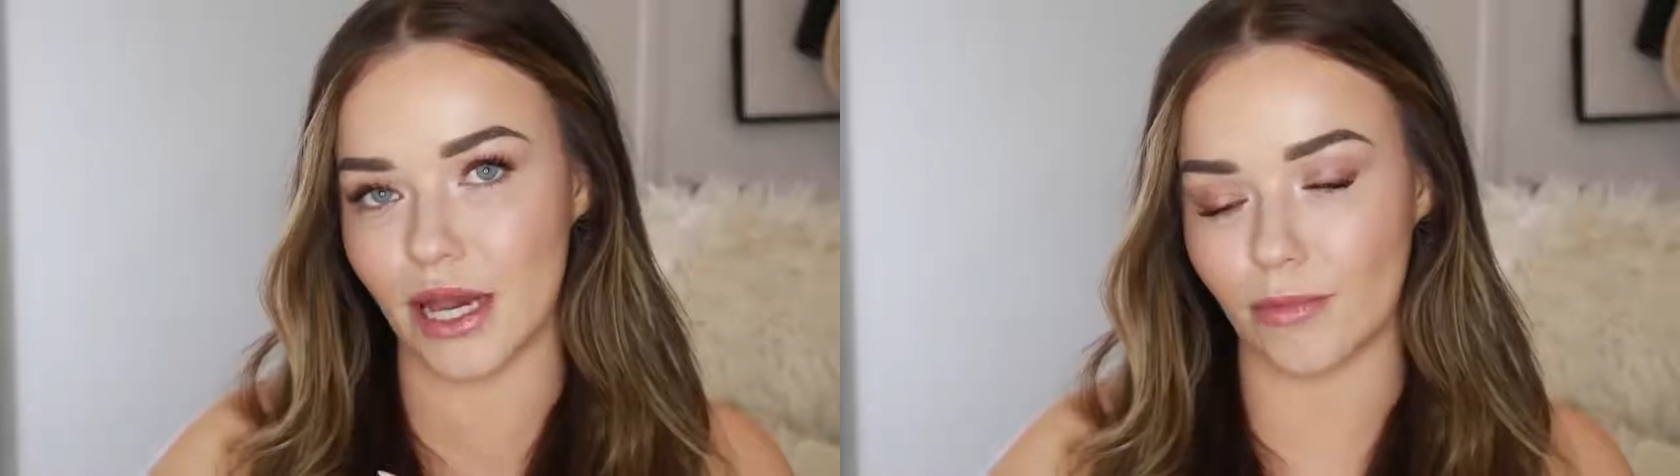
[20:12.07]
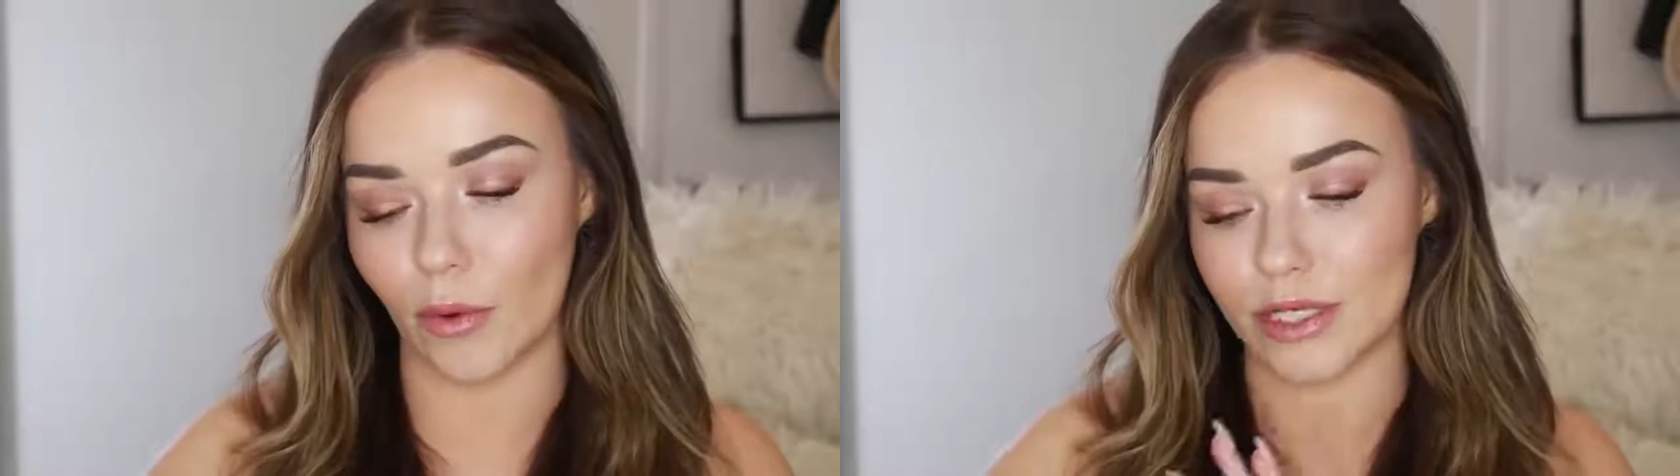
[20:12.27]

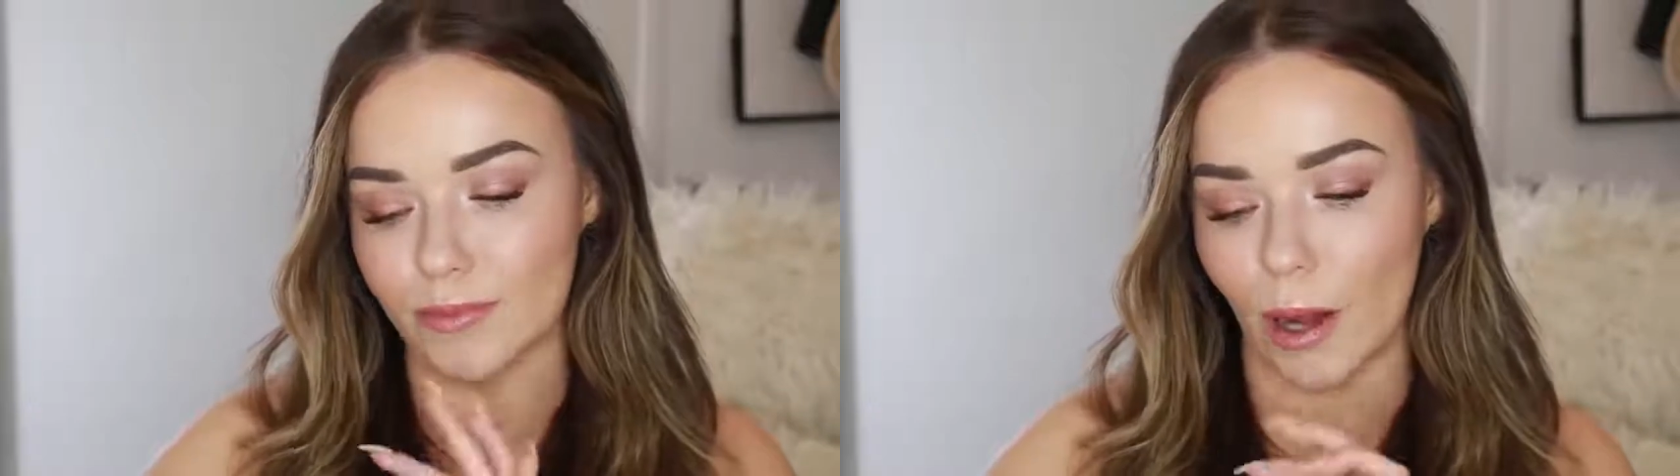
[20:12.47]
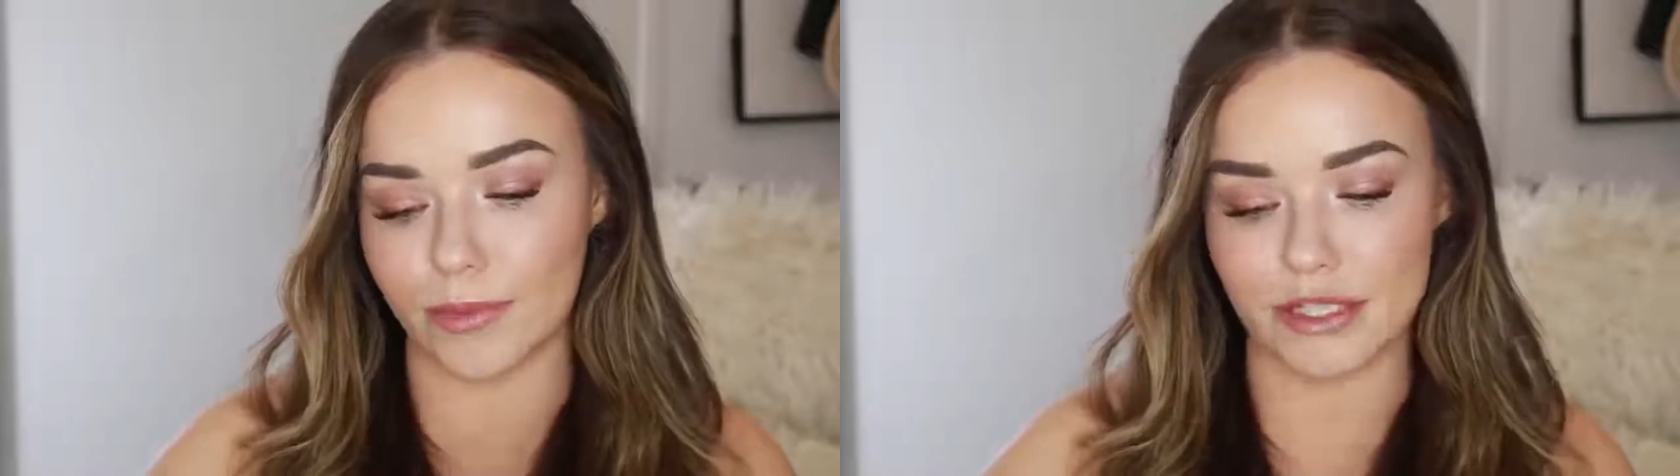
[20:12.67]
I'm always
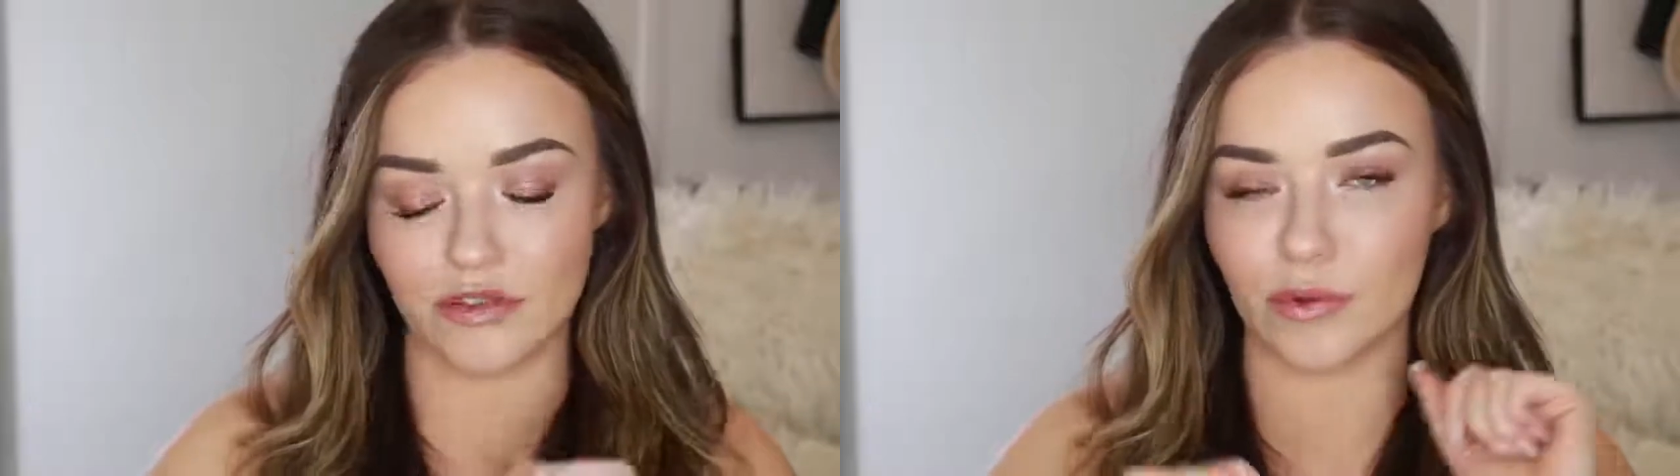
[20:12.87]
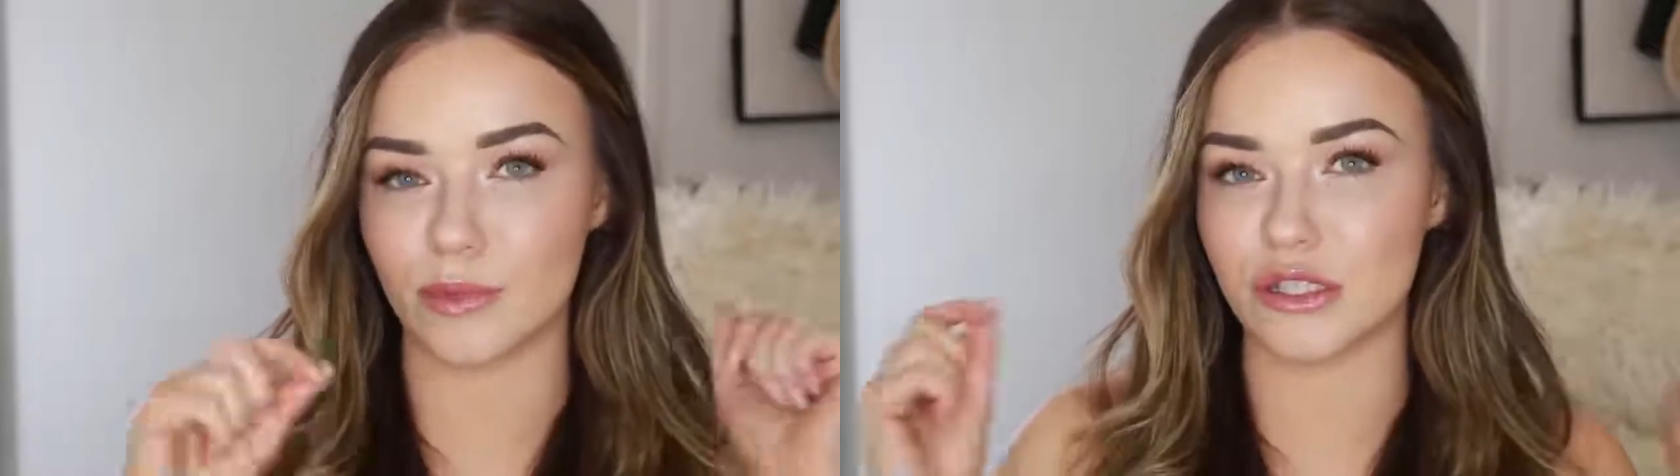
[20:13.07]
popping
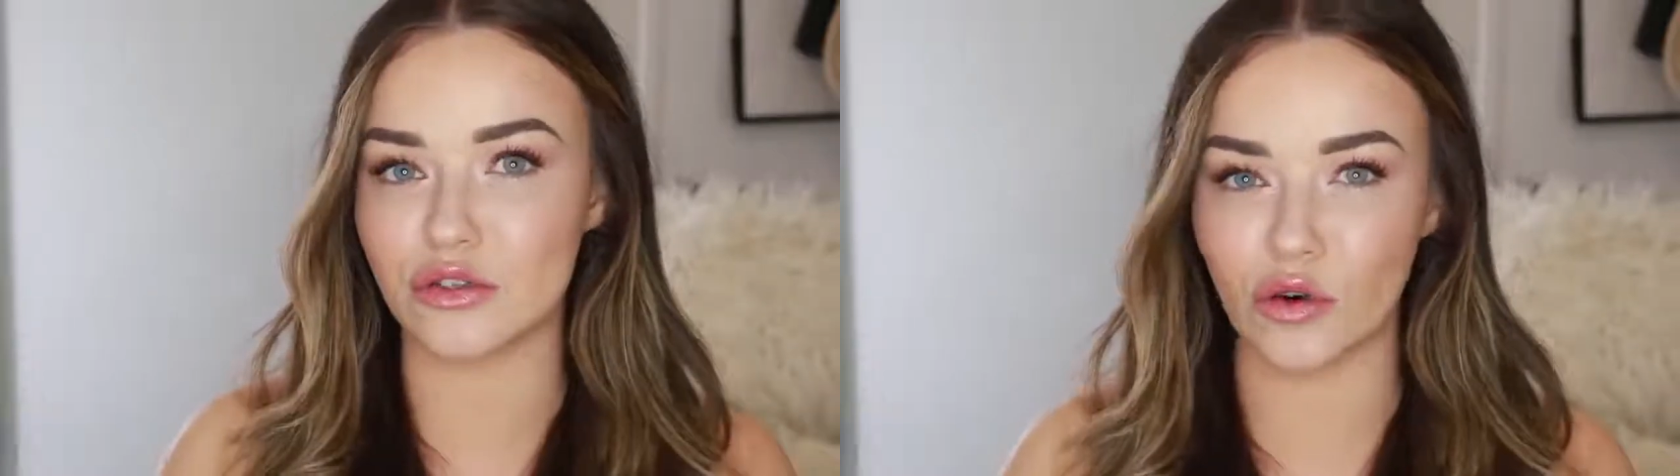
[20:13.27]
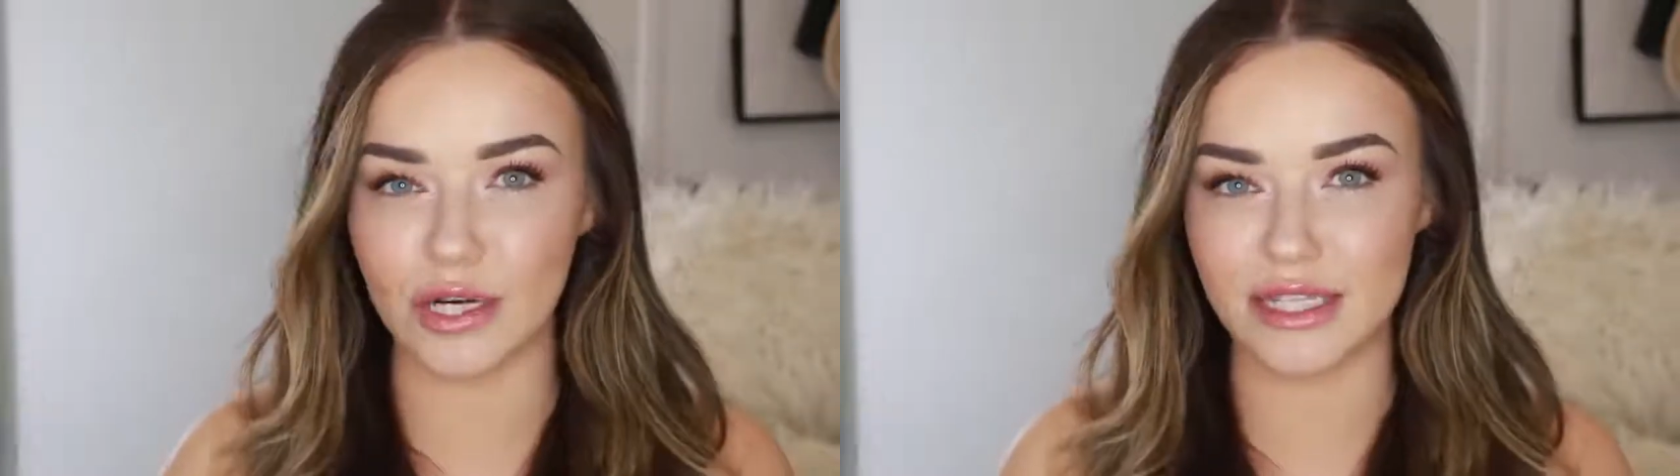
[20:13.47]
stuff up on
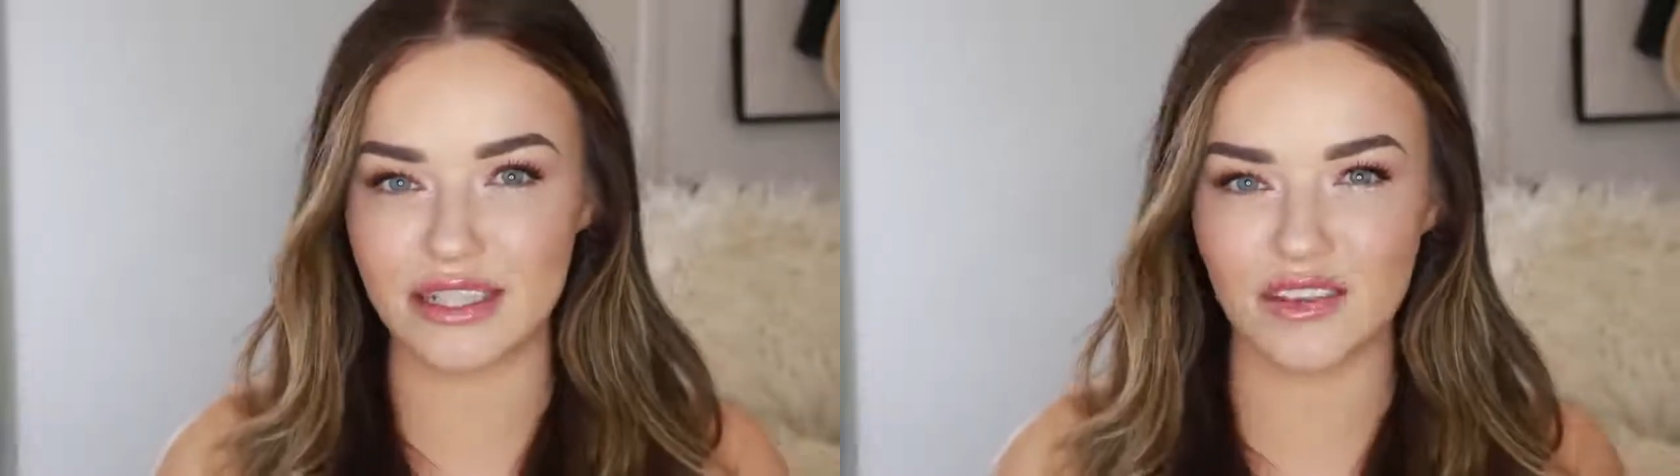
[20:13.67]
stories,